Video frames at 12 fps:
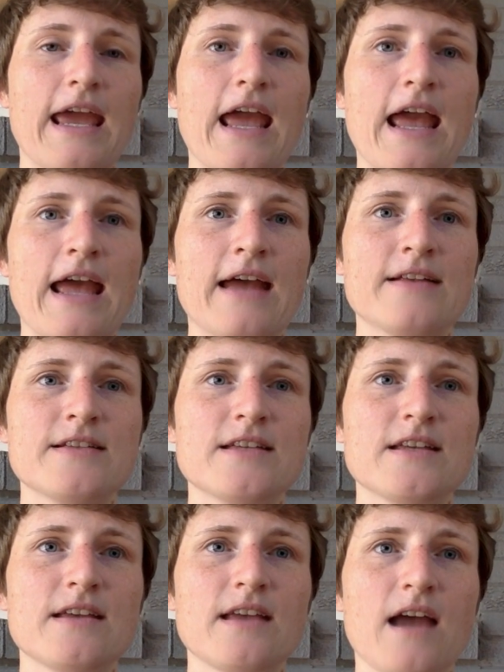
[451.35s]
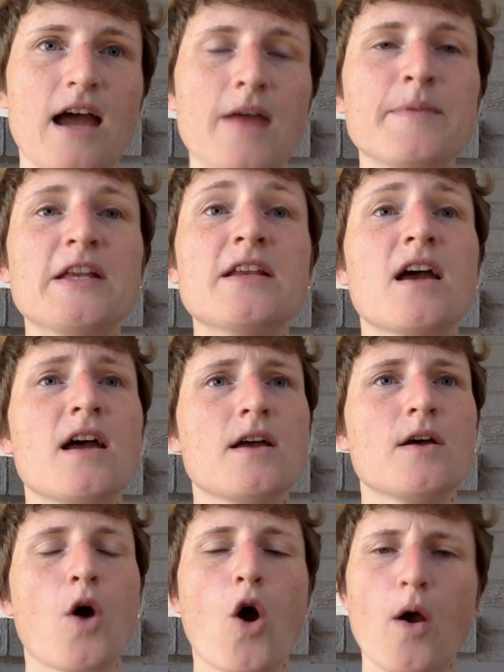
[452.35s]
And I mean,
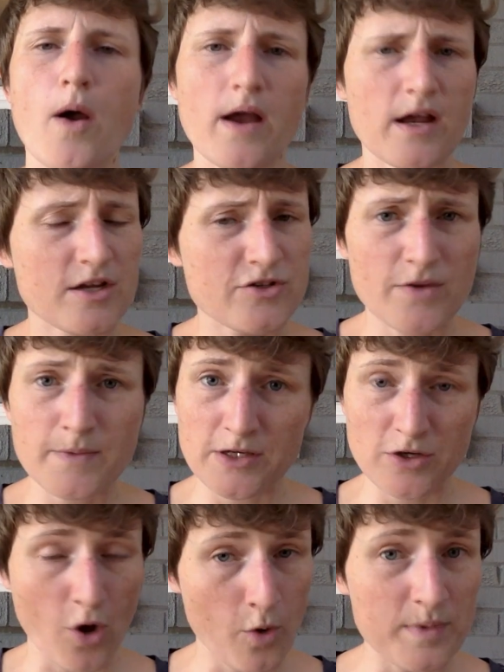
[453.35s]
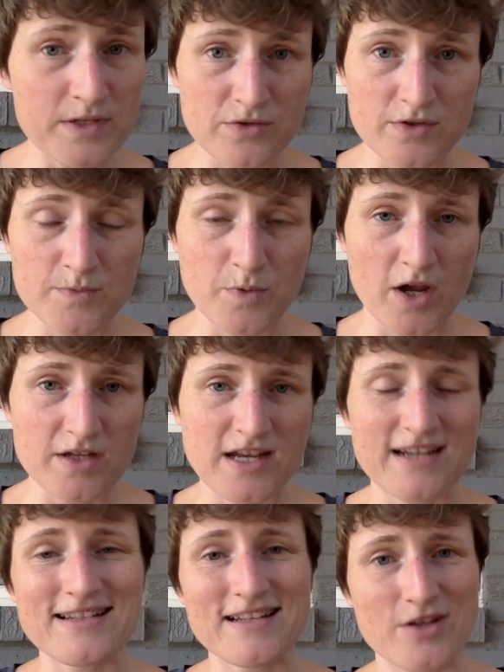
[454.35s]
contributing to open source
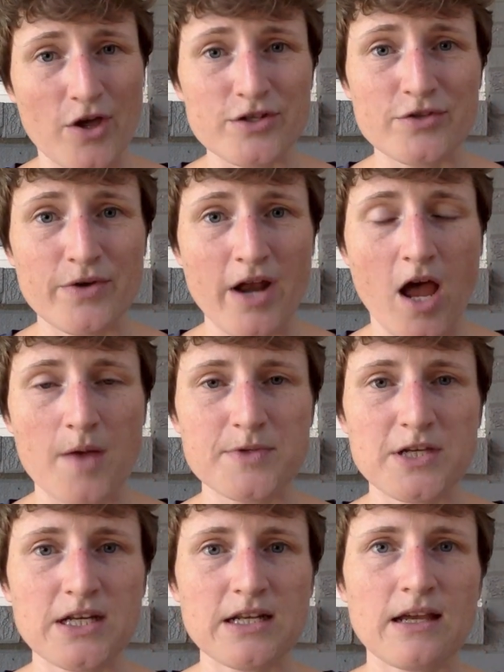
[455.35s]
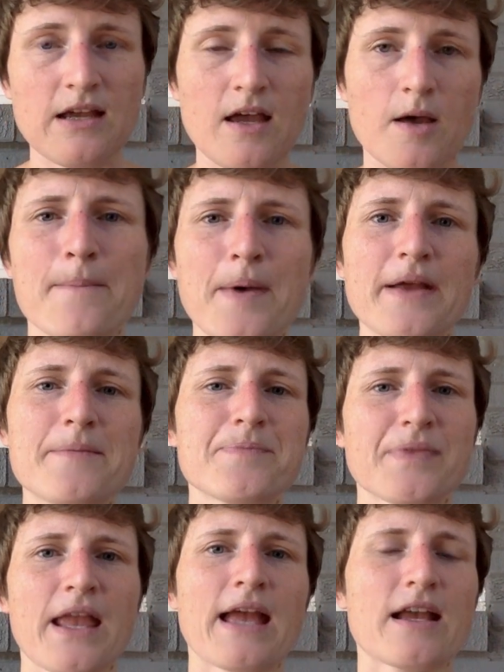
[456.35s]
projects is also an option, but
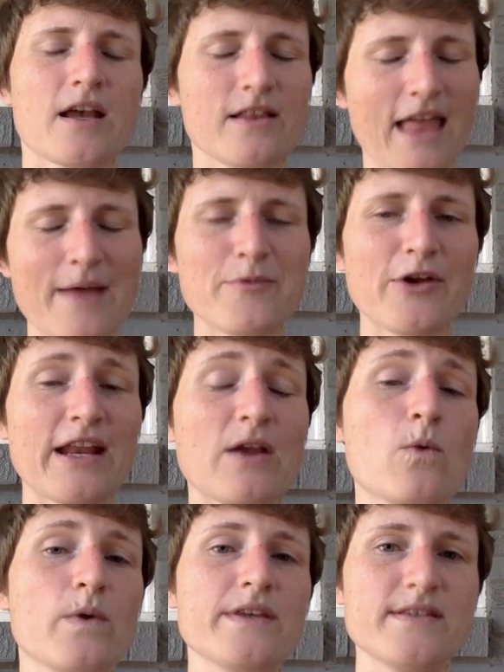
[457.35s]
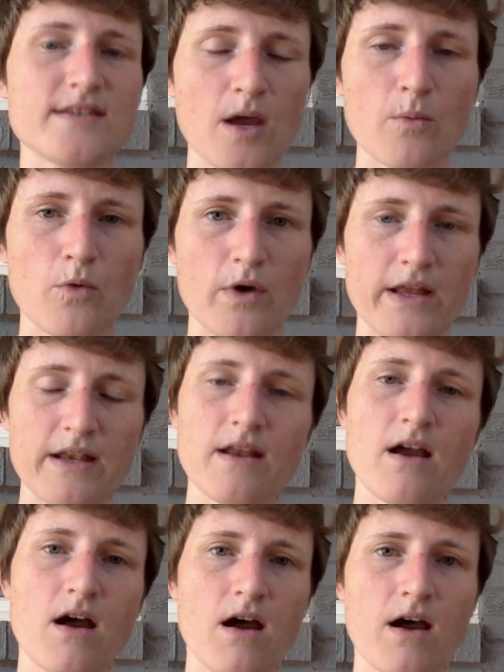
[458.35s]
collaborating with someone
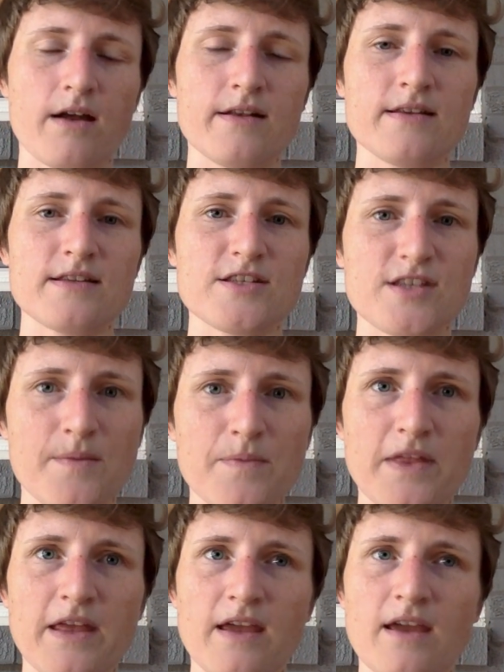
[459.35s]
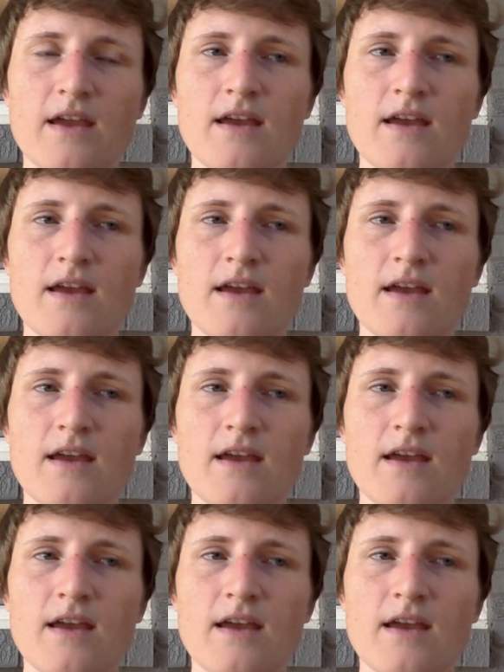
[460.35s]
on something